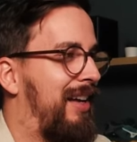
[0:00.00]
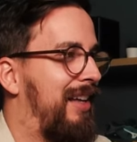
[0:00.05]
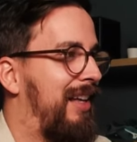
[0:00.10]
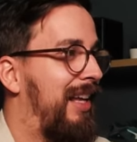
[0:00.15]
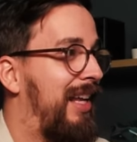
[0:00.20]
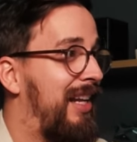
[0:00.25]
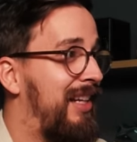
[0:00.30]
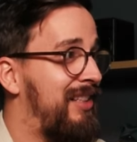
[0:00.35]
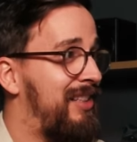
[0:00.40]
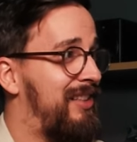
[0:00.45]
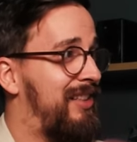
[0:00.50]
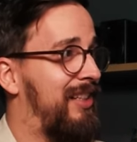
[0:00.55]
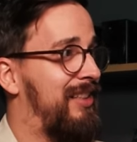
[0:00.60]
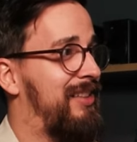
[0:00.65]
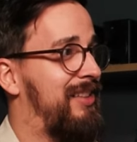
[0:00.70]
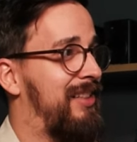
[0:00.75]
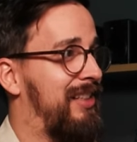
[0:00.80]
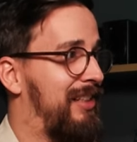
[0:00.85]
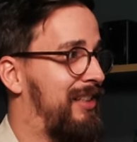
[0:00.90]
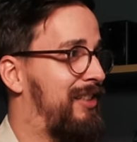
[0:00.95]

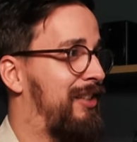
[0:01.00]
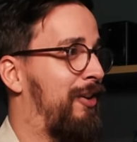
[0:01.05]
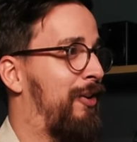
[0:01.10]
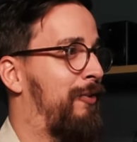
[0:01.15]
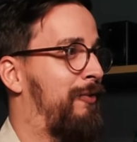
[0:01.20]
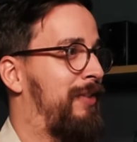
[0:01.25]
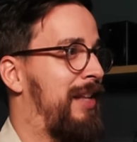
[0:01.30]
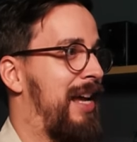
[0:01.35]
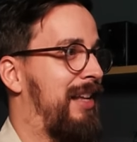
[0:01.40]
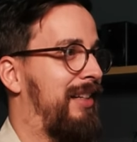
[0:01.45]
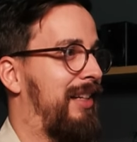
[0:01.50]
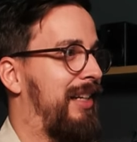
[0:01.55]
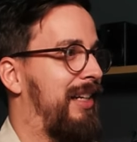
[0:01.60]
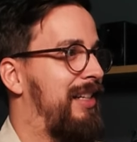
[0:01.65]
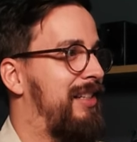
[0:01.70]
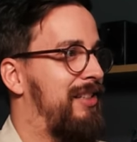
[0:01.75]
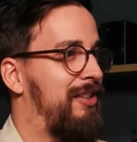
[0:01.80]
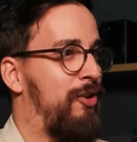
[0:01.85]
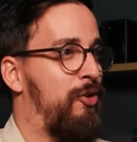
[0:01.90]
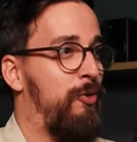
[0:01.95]
instances of that
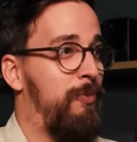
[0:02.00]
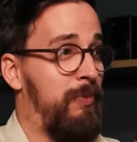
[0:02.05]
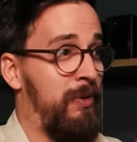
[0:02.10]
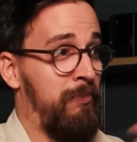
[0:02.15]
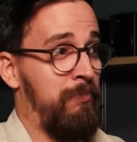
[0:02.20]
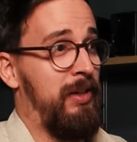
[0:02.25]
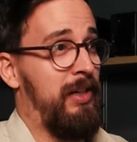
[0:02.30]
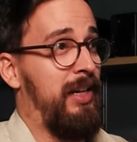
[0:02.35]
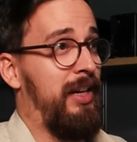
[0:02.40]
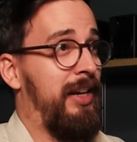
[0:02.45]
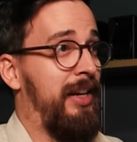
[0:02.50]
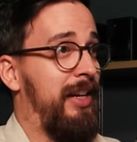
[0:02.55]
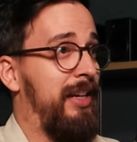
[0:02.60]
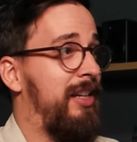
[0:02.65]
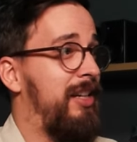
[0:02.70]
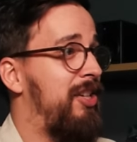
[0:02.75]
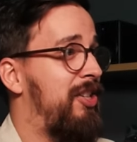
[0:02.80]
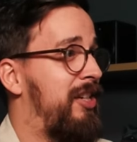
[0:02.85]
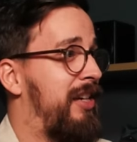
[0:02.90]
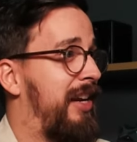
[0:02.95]
is open being
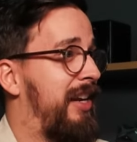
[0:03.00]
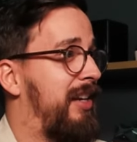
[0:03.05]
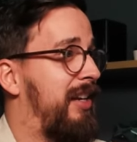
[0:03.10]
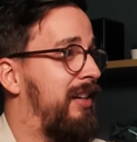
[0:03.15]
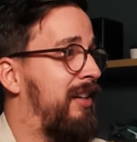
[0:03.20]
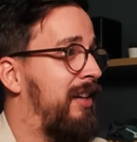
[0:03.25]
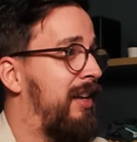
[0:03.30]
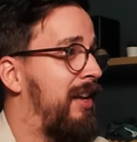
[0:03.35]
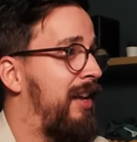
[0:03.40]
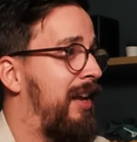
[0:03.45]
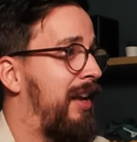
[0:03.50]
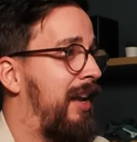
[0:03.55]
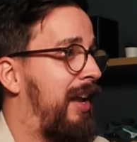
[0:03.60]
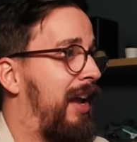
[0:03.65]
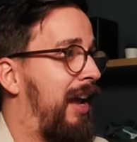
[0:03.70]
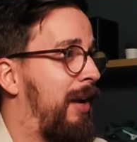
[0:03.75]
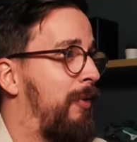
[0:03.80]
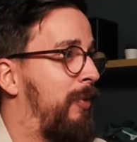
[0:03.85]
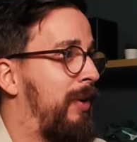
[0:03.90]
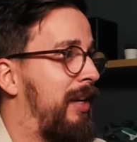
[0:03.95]
initiated,
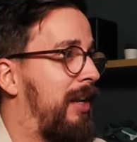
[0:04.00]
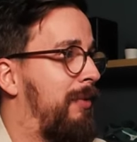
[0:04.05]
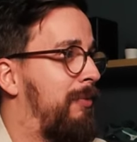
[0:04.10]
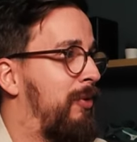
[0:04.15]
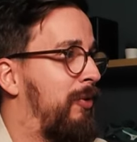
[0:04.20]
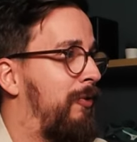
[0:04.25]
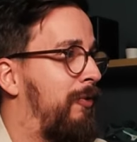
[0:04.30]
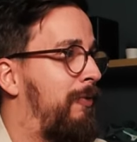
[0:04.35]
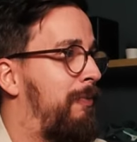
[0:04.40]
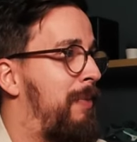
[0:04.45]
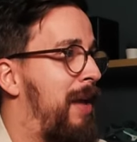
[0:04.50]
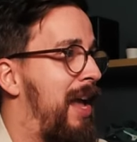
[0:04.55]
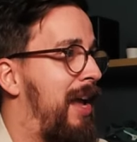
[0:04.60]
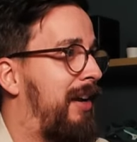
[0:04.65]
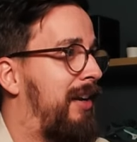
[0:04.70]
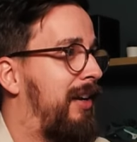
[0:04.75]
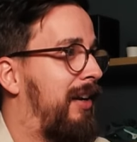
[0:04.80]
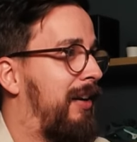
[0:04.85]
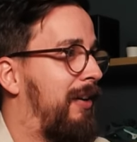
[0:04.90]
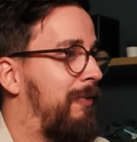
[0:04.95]
and we can move
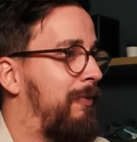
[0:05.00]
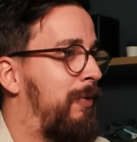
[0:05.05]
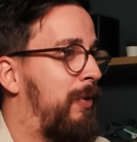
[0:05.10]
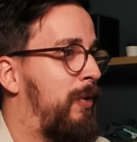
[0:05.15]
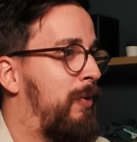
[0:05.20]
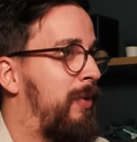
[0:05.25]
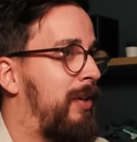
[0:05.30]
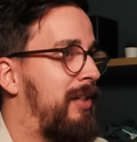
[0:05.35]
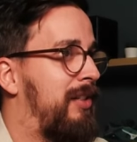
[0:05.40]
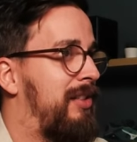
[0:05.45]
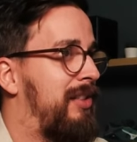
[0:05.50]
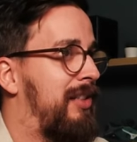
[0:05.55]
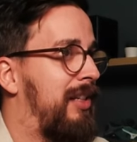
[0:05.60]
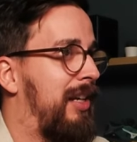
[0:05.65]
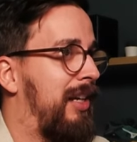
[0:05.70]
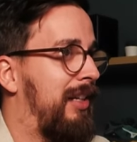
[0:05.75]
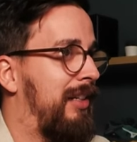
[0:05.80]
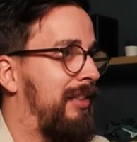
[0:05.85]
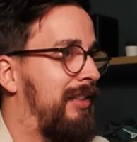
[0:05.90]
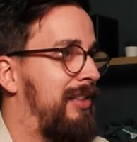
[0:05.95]
back and forwards
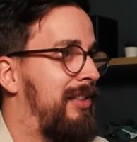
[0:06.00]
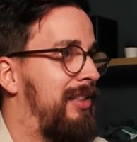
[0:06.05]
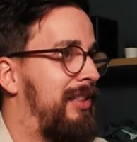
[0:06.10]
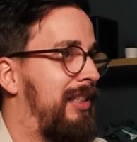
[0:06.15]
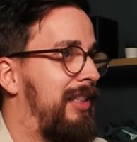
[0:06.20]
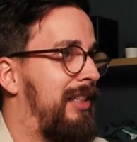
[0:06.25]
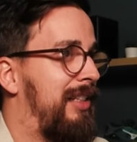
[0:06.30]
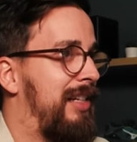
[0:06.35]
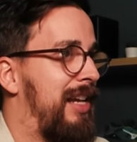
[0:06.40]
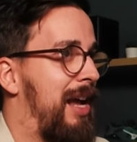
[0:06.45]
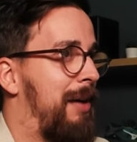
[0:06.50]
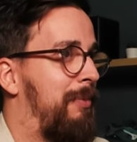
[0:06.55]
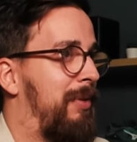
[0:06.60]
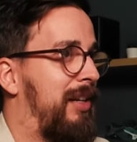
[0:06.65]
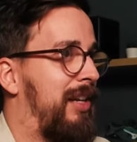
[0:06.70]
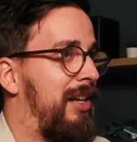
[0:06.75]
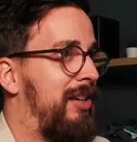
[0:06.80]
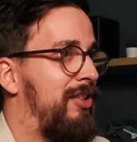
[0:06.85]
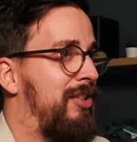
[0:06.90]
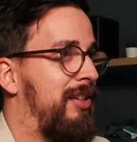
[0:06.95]
and see the
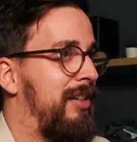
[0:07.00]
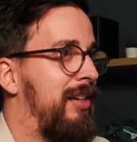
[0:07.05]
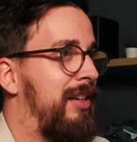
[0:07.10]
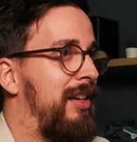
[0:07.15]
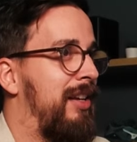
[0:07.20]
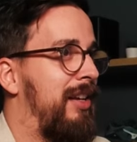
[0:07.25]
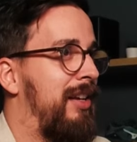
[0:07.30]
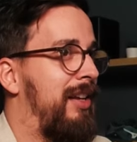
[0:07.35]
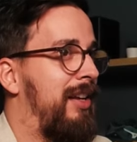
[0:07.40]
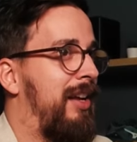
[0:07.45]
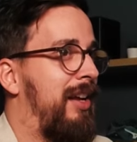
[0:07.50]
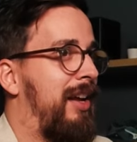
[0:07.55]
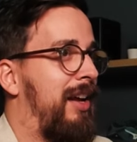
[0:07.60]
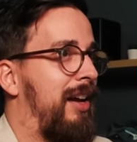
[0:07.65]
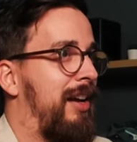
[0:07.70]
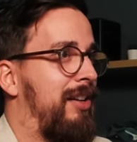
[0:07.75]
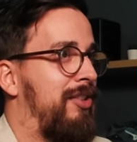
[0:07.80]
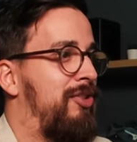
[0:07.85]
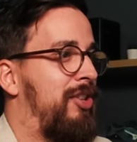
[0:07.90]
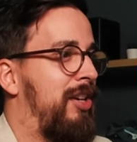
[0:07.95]
application
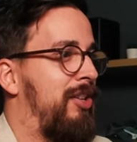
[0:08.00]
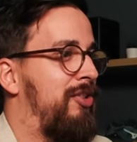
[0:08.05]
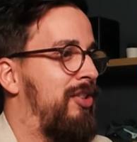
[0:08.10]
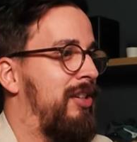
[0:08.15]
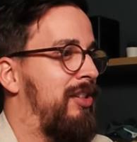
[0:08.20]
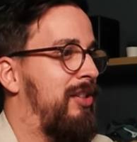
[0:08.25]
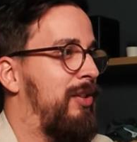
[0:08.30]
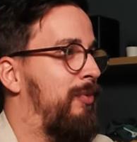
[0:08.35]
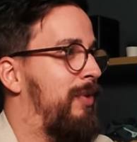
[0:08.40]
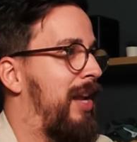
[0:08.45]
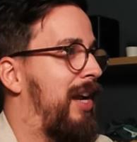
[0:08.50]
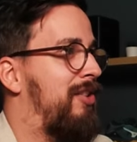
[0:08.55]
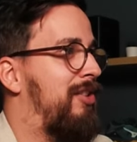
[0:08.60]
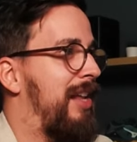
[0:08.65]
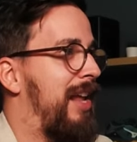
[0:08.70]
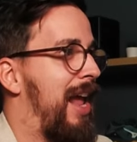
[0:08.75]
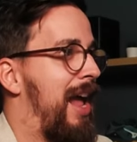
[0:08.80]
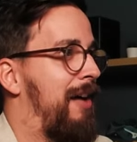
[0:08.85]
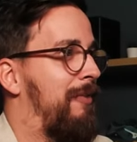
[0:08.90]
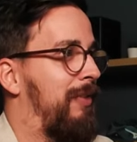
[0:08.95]
changing. So we
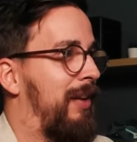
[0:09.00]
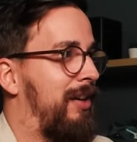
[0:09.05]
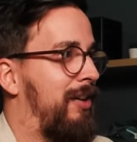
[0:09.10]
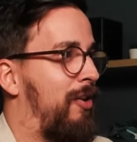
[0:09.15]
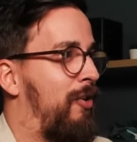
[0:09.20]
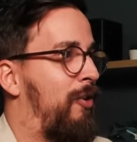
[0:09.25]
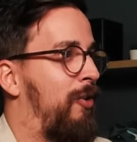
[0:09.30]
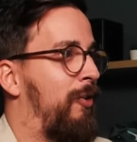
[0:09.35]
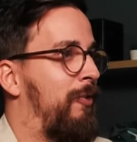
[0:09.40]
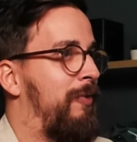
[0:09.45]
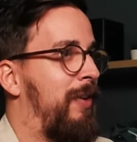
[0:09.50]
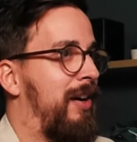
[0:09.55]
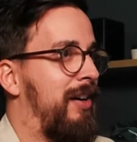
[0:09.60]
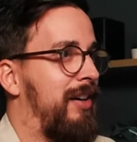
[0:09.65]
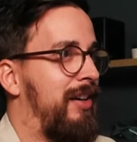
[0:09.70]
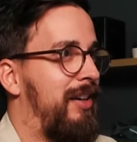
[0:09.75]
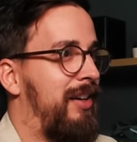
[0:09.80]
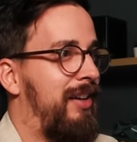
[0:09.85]
actually have like all of our